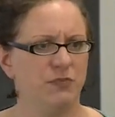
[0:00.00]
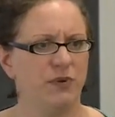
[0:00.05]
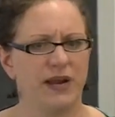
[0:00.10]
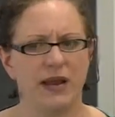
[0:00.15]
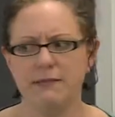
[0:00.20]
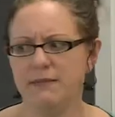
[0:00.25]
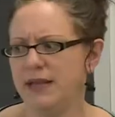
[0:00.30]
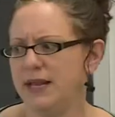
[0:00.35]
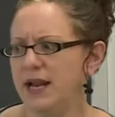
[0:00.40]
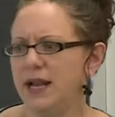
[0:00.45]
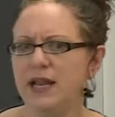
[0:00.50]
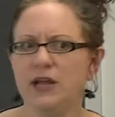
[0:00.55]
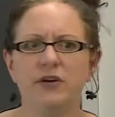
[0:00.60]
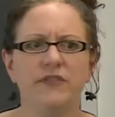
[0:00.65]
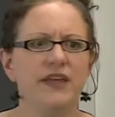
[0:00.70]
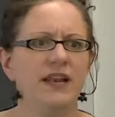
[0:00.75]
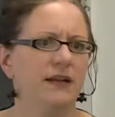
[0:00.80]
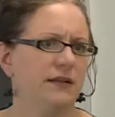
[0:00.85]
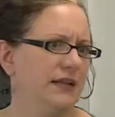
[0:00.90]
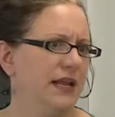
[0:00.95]
Porque mira al hijo
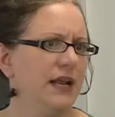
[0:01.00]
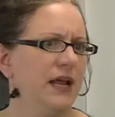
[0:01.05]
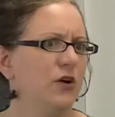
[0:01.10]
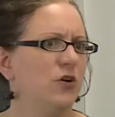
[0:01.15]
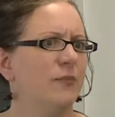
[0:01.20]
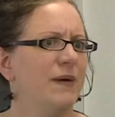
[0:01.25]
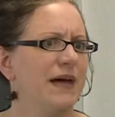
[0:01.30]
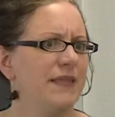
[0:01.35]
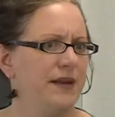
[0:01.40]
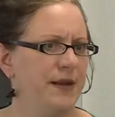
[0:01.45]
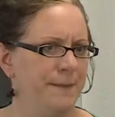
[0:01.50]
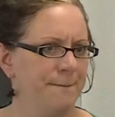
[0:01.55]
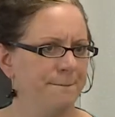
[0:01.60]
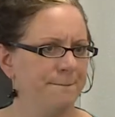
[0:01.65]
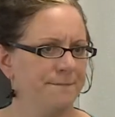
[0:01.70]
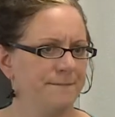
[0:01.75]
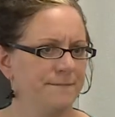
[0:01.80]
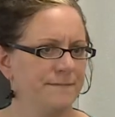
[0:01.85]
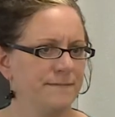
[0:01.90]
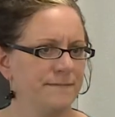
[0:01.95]
de, de la comadre.
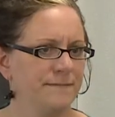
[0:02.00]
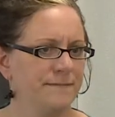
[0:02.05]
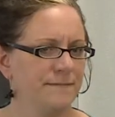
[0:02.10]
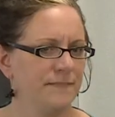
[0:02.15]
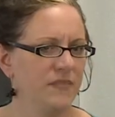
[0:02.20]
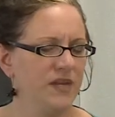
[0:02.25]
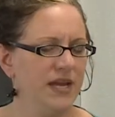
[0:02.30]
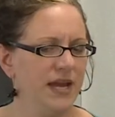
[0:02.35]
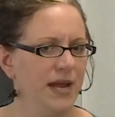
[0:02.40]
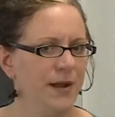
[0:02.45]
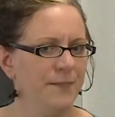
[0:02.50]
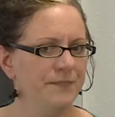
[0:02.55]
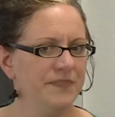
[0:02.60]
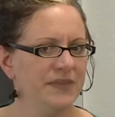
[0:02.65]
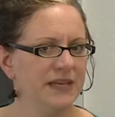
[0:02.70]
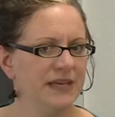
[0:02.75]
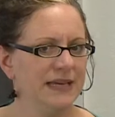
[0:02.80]
Okay?